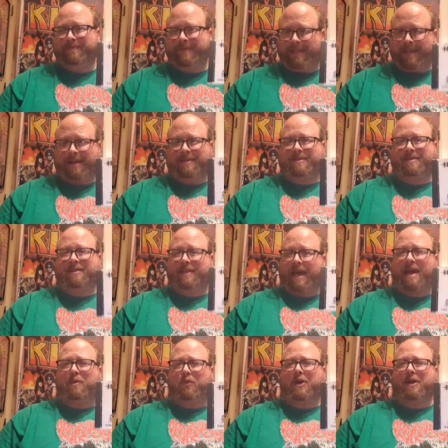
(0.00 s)
Yes,
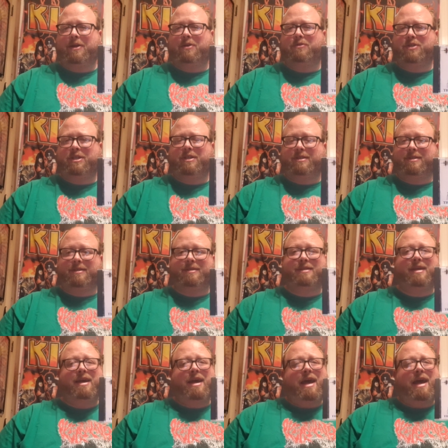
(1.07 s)
that Waco Jesus.